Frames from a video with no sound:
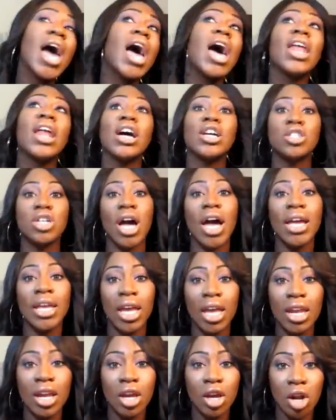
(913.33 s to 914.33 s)
and I
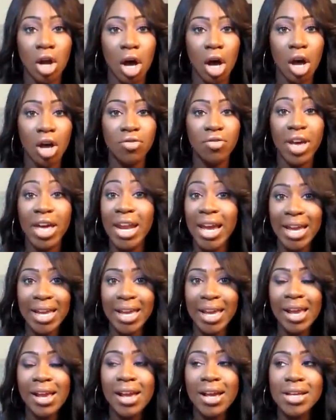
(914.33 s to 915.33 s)
tried getting it off and I
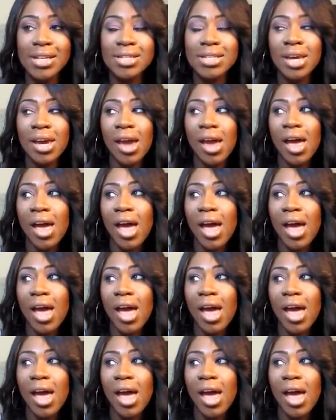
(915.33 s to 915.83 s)
can't.